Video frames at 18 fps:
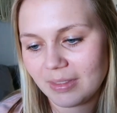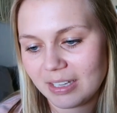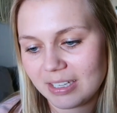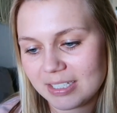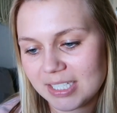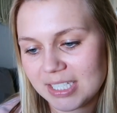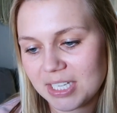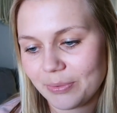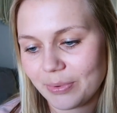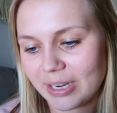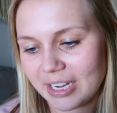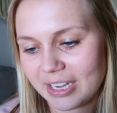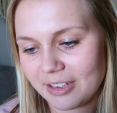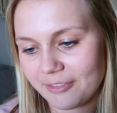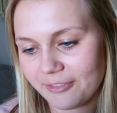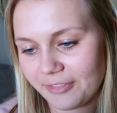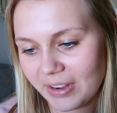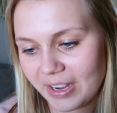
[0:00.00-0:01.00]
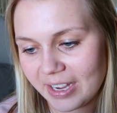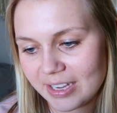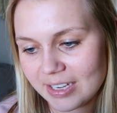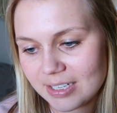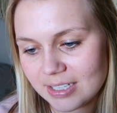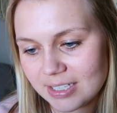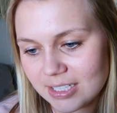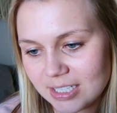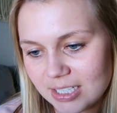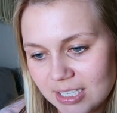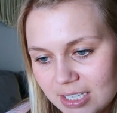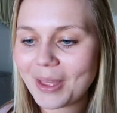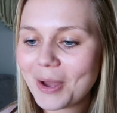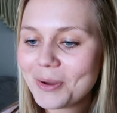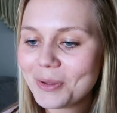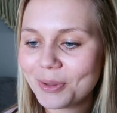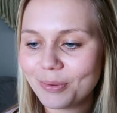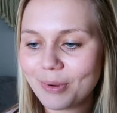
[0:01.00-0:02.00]
Let's see what I can find.
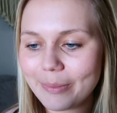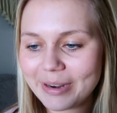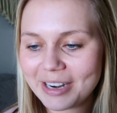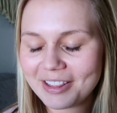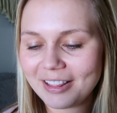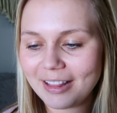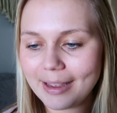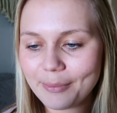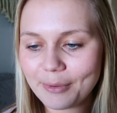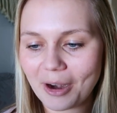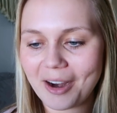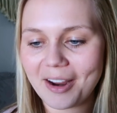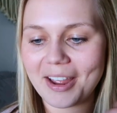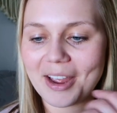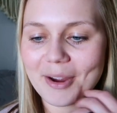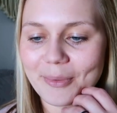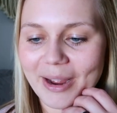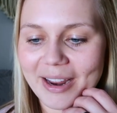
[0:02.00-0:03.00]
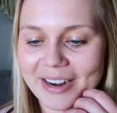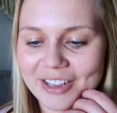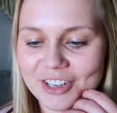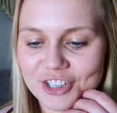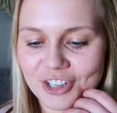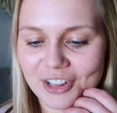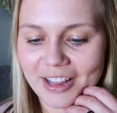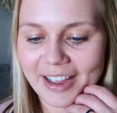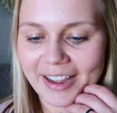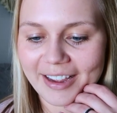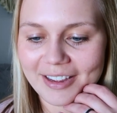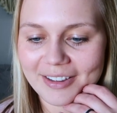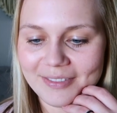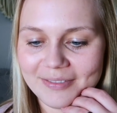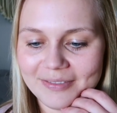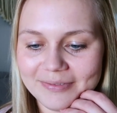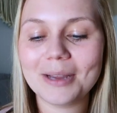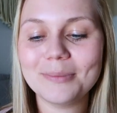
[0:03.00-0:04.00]
Oh, The Woman in the Library I read in July.
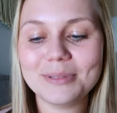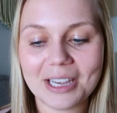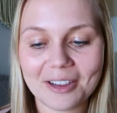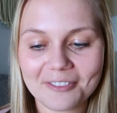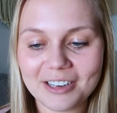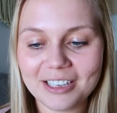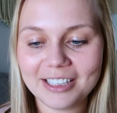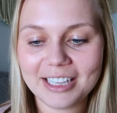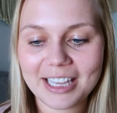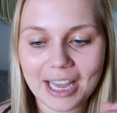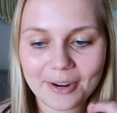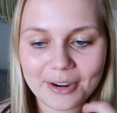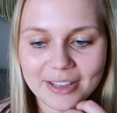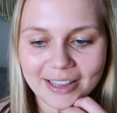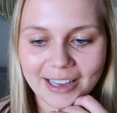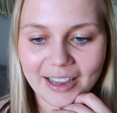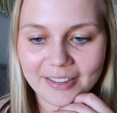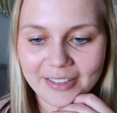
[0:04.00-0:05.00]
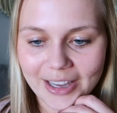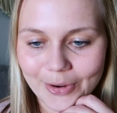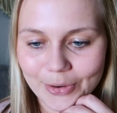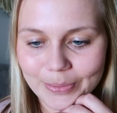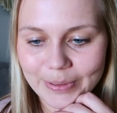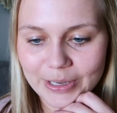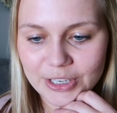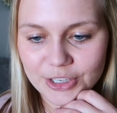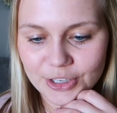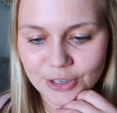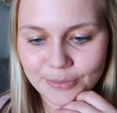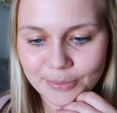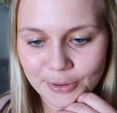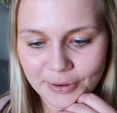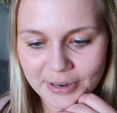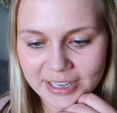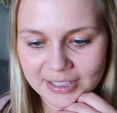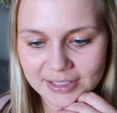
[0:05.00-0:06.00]
I'm definitely counting that. That would be two
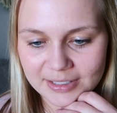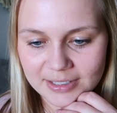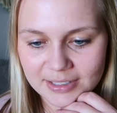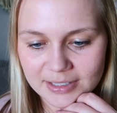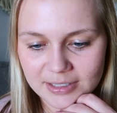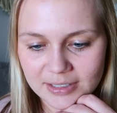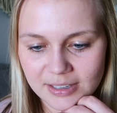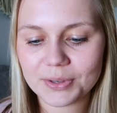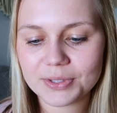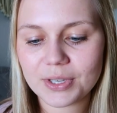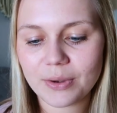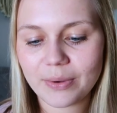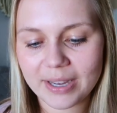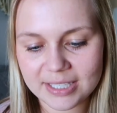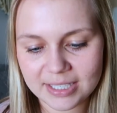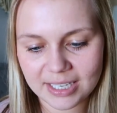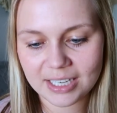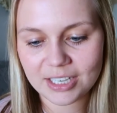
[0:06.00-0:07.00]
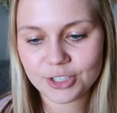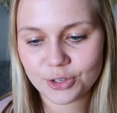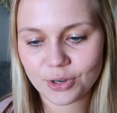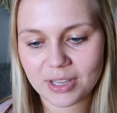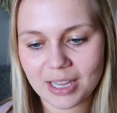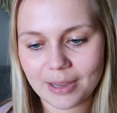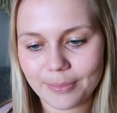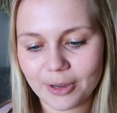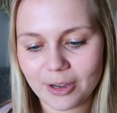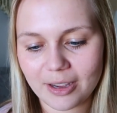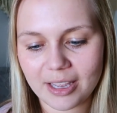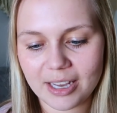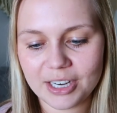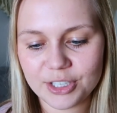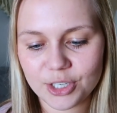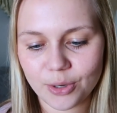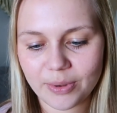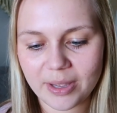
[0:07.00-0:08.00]
points. Also, I did enjoy that book and
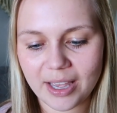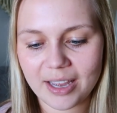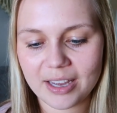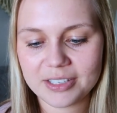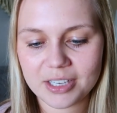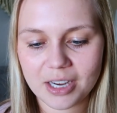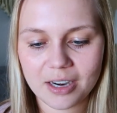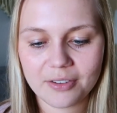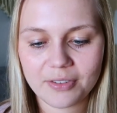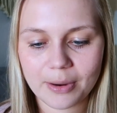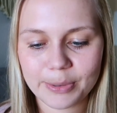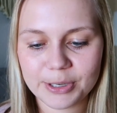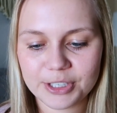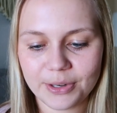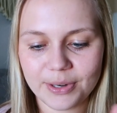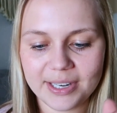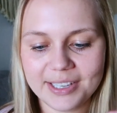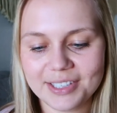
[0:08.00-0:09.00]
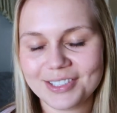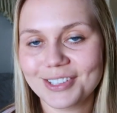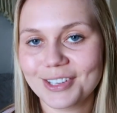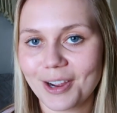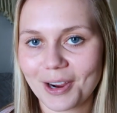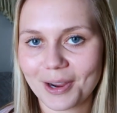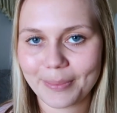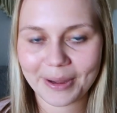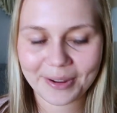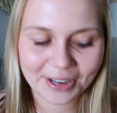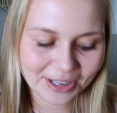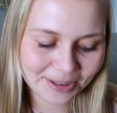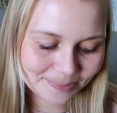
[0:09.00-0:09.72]
I don't get a ton of opportunities to talk about